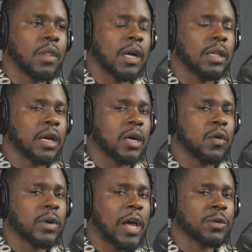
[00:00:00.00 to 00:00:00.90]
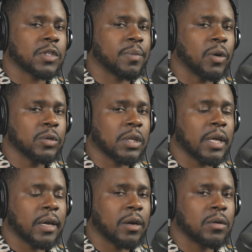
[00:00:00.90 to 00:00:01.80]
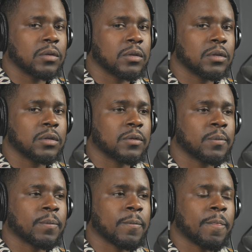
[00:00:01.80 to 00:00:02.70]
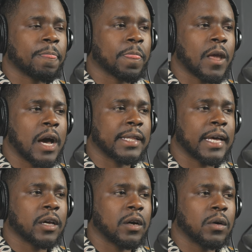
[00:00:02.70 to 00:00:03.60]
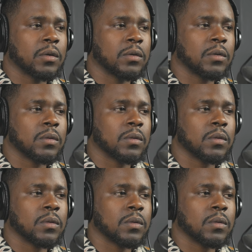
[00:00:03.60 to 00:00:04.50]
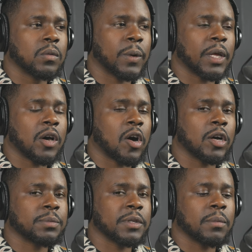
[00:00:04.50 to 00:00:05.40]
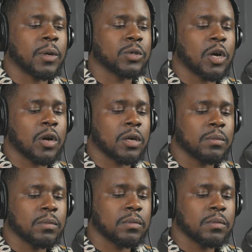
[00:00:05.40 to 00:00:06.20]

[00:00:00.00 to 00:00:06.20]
I let go when I was supposed to let go. I let go when he caused me the most harm.